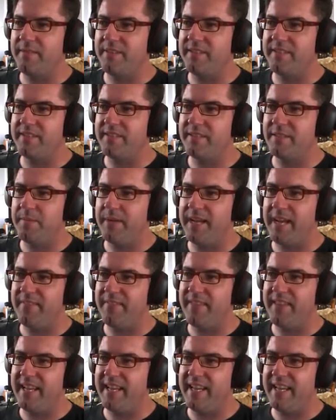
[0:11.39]
This is
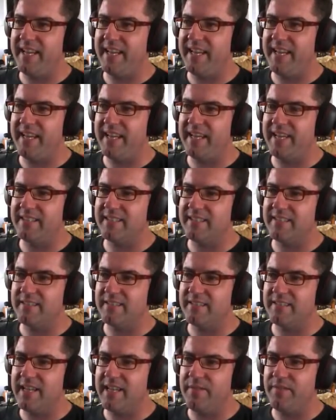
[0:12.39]
about the
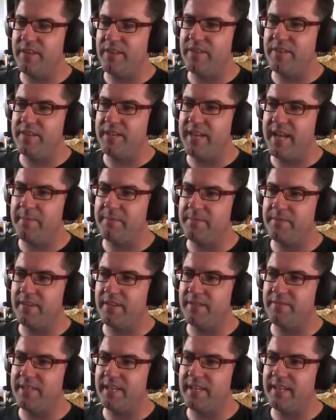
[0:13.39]
7th attempt
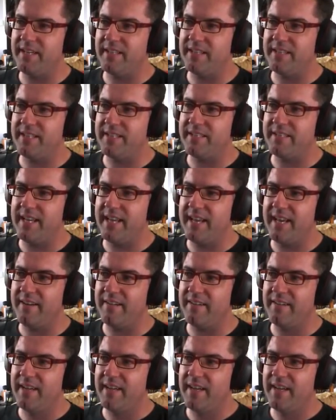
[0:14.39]
I've done at this now.